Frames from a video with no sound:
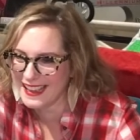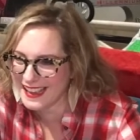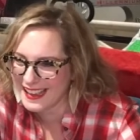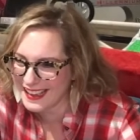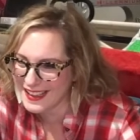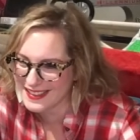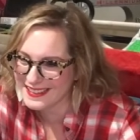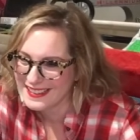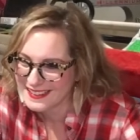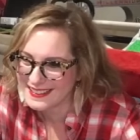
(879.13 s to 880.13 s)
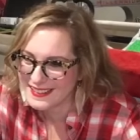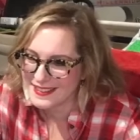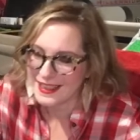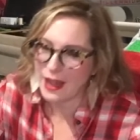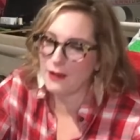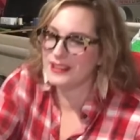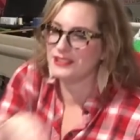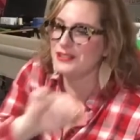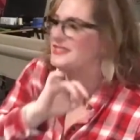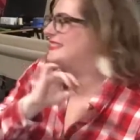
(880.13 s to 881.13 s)
Oh, did
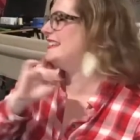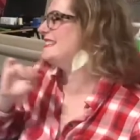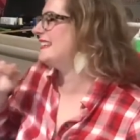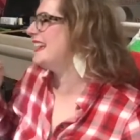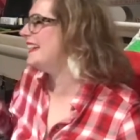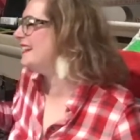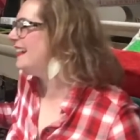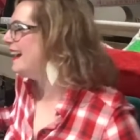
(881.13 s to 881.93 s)
you sneeze again?